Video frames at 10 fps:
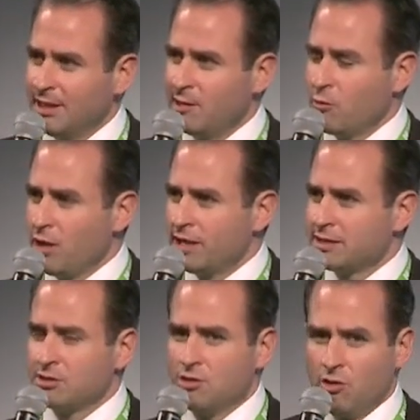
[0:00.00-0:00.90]
and where
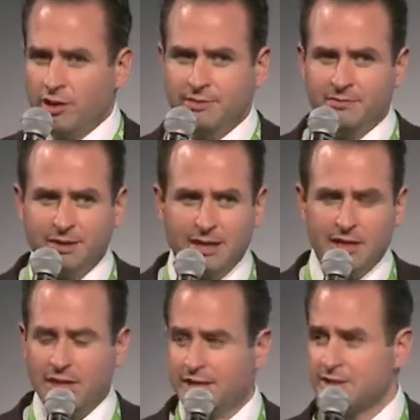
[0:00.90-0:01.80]
is it going?
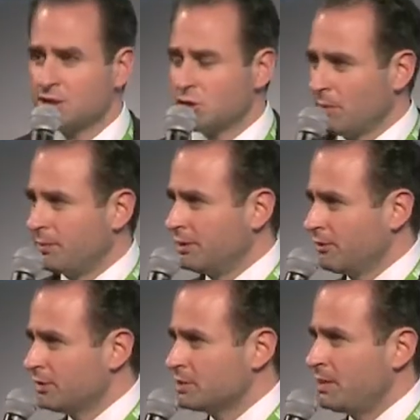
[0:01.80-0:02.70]
And that's the
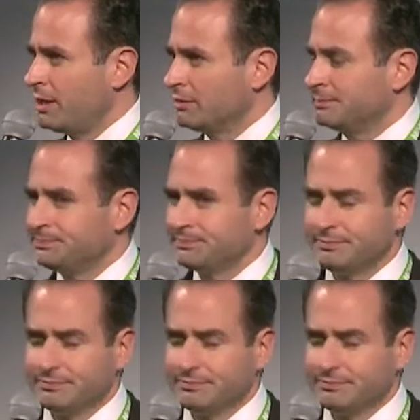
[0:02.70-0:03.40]
topic of this panel.